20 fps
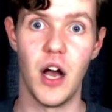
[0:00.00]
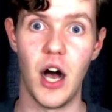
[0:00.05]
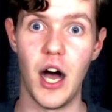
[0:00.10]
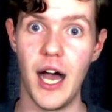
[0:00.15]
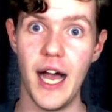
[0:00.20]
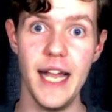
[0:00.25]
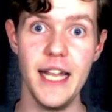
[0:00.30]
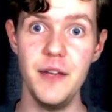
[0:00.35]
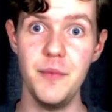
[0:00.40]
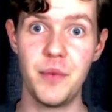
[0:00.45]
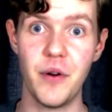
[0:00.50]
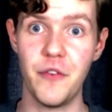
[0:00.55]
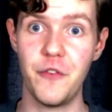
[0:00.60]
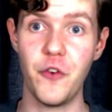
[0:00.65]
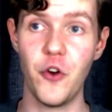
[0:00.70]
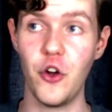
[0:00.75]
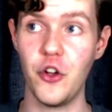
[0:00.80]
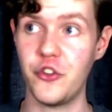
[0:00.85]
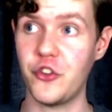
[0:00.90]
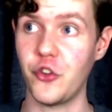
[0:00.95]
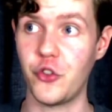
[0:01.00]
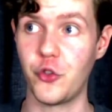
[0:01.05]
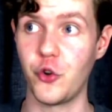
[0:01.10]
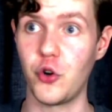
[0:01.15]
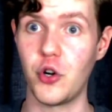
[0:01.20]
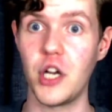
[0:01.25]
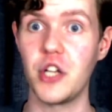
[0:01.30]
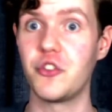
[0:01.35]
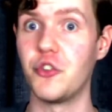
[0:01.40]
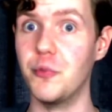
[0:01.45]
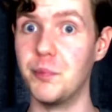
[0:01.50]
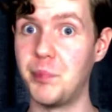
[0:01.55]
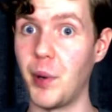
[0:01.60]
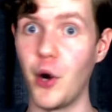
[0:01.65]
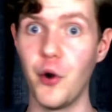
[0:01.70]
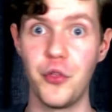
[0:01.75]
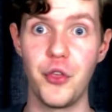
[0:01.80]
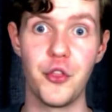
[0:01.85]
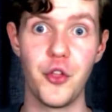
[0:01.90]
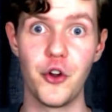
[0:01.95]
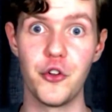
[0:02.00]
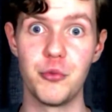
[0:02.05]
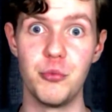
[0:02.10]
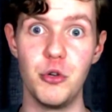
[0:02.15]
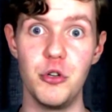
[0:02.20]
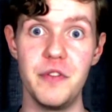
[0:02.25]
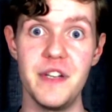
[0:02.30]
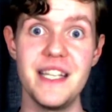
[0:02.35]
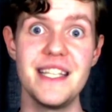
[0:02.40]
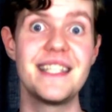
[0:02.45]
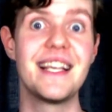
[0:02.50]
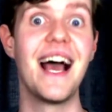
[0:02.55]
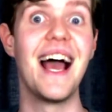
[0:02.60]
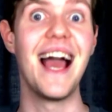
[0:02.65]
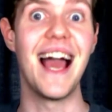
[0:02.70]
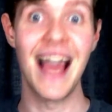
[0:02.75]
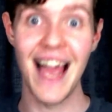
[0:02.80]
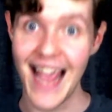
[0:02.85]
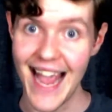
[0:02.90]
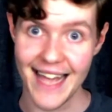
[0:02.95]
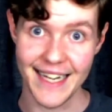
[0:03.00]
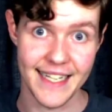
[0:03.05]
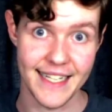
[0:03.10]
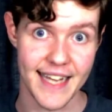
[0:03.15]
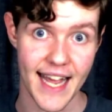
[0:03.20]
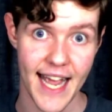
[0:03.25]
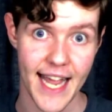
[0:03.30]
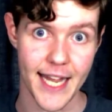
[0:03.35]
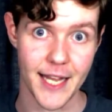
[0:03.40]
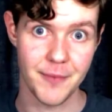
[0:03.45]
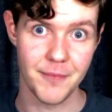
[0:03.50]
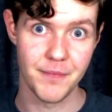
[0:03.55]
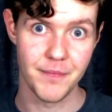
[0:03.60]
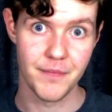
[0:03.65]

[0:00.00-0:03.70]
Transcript: I prefer Sathora to both of those movies any day.